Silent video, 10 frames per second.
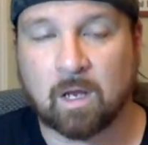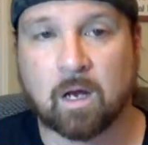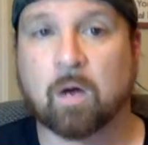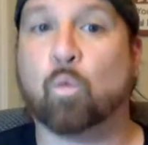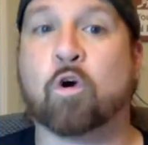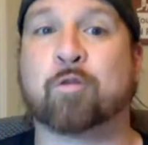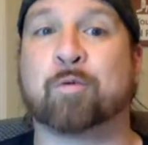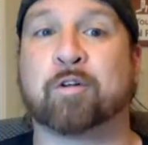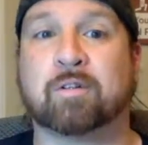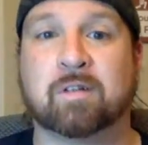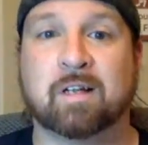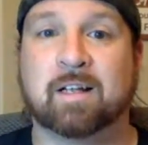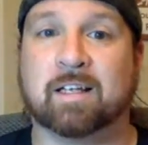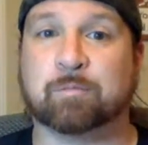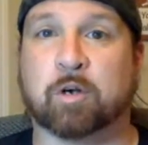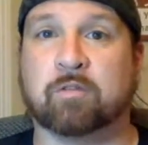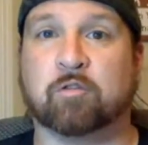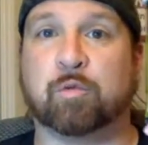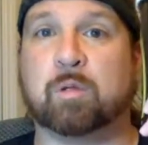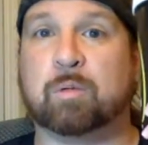Water bottle is part of
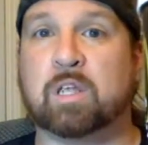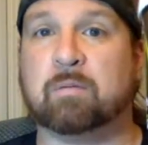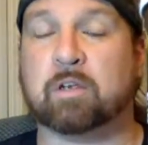your PPE.